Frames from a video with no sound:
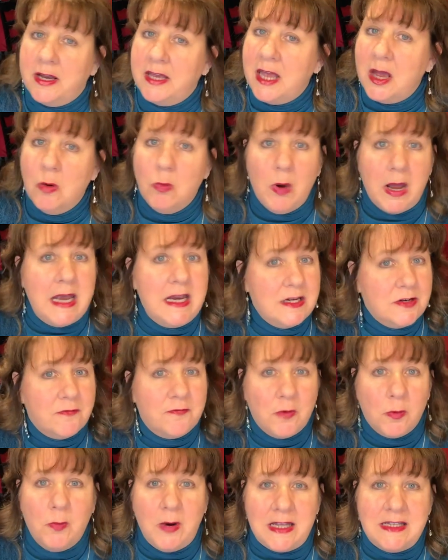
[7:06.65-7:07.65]
I can't
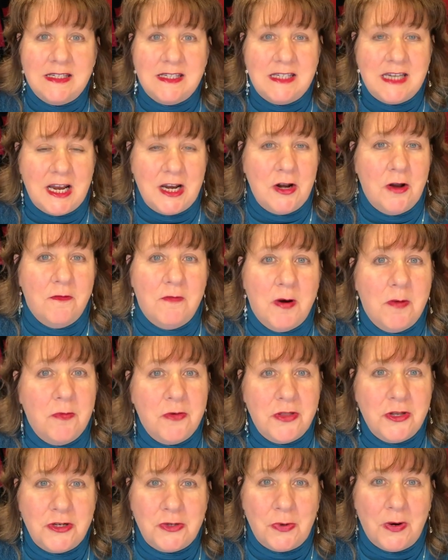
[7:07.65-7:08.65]
wait for Wednesday,
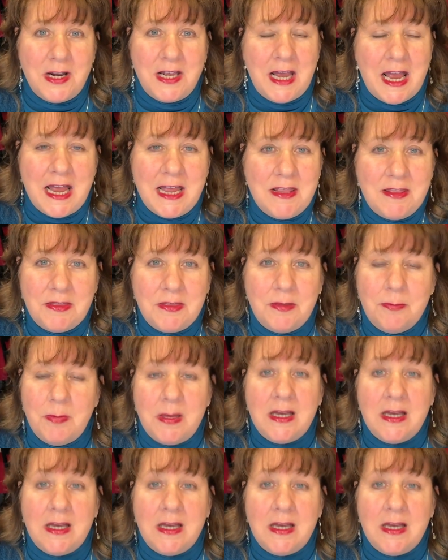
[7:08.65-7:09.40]
November the 28th,